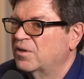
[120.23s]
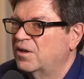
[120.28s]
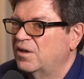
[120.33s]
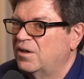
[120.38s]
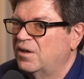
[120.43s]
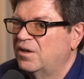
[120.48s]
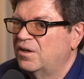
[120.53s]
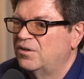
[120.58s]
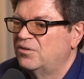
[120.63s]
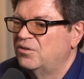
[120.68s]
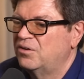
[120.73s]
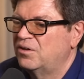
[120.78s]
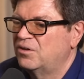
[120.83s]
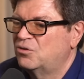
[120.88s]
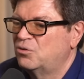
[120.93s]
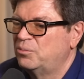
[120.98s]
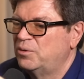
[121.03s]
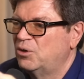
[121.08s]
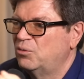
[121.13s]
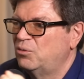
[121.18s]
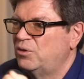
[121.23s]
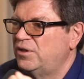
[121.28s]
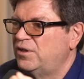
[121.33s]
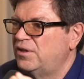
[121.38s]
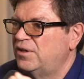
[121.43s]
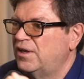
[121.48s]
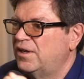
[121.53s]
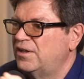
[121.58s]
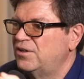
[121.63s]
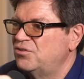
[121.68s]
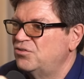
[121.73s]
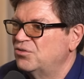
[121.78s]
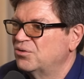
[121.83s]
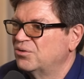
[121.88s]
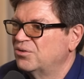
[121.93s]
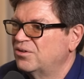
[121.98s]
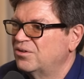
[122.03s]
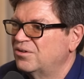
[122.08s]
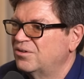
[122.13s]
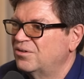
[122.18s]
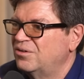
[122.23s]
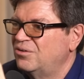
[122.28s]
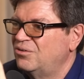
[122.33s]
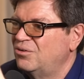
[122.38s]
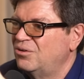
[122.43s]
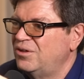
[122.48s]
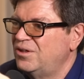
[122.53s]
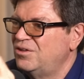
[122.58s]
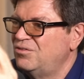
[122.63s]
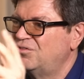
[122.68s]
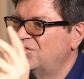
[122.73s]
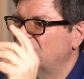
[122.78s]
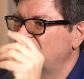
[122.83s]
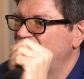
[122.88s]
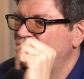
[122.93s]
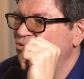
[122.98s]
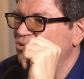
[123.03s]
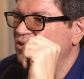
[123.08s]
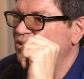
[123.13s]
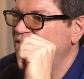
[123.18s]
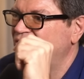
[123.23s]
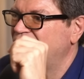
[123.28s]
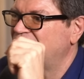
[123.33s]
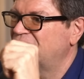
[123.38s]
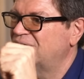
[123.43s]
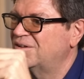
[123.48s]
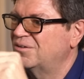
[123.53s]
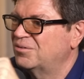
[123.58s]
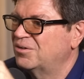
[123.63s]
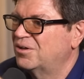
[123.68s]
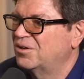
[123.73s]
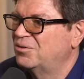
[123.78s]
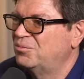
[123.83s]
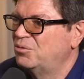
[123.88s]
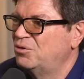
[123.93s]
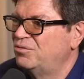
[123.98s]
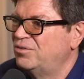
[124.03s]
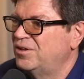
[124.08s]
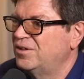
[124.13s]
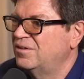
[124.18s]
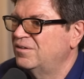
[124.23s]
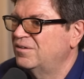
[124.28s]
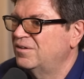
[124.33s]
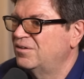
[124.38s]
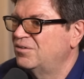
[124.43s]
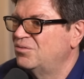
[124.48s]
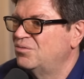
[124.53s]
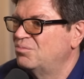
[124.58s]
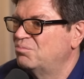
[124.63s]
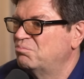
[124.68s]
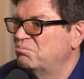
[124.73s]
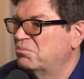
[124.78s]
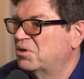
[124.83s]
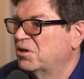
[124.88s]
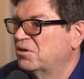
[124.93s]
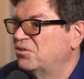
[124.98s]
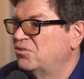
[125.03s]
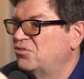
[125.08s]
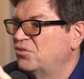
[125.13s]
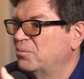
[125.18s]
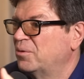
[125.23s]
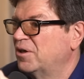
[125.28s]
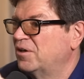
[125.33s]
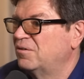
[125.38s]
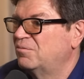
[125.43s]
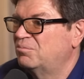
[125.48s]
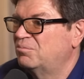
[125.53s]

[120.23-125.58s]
and it could be a windy day, so the the leaves on the tree are kind of moving in kind of semi